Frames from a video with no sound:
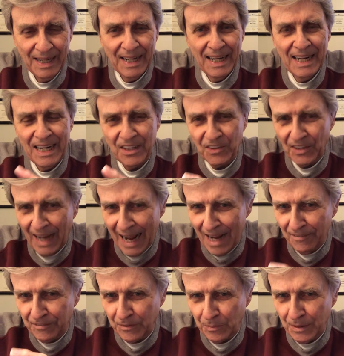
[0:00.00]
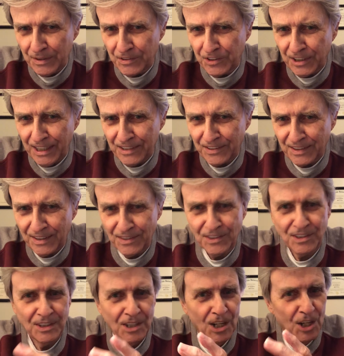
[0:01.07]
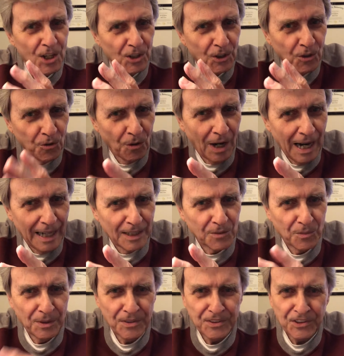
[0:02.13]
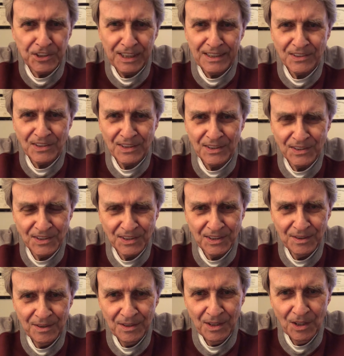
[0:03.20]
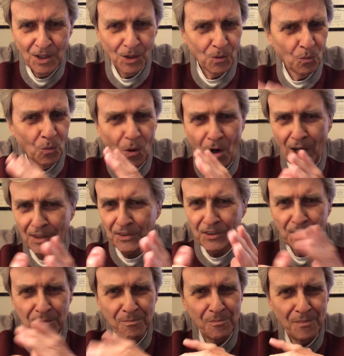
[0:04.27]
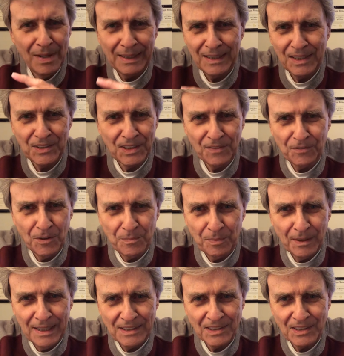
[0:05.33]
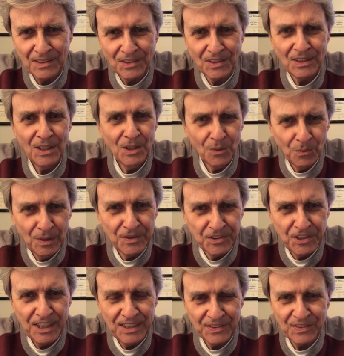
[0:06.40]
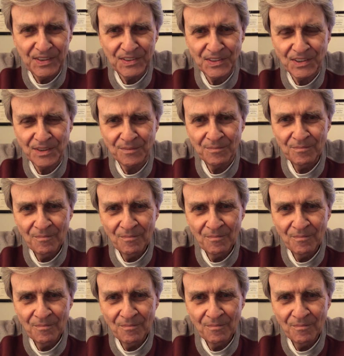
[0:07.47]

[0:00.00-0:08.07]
He laughed with Jesus, cried with Jesus, walked to many different places with Jesus.